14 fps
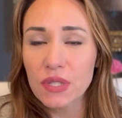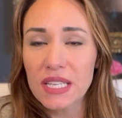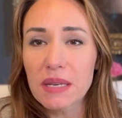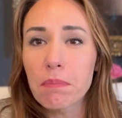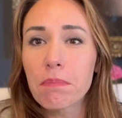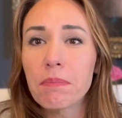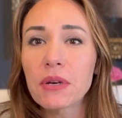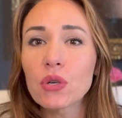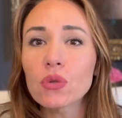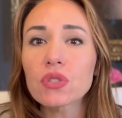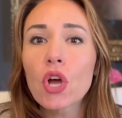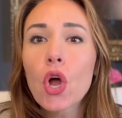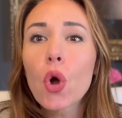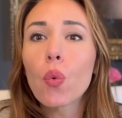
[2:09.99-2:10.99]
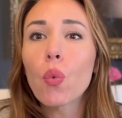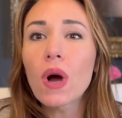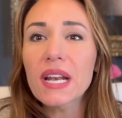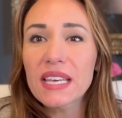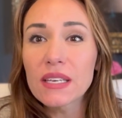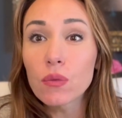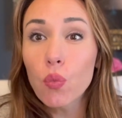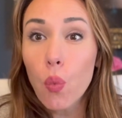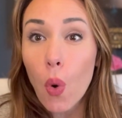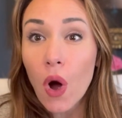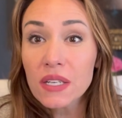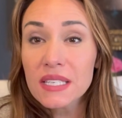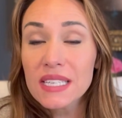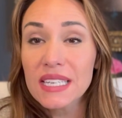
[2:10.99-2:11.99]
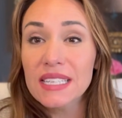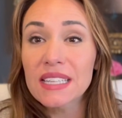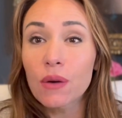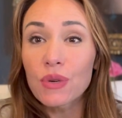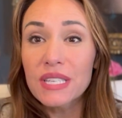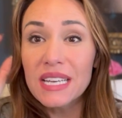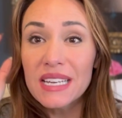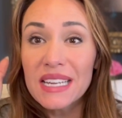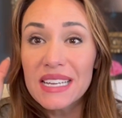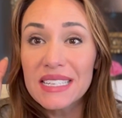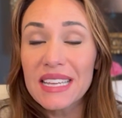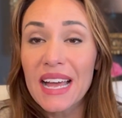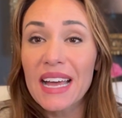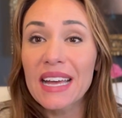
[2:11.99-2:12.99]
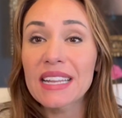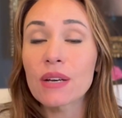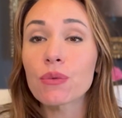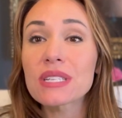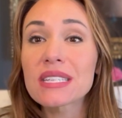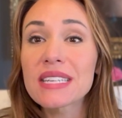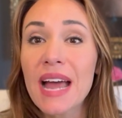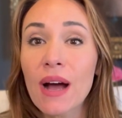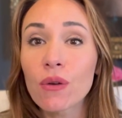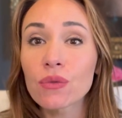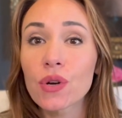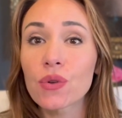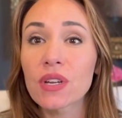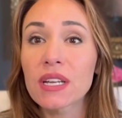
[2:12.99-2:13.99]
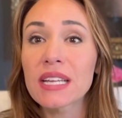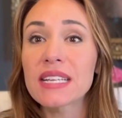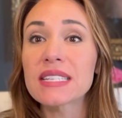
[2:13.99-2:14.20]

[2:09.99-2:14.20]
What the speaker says: He built what he wanted that was in his head, that was downloaded,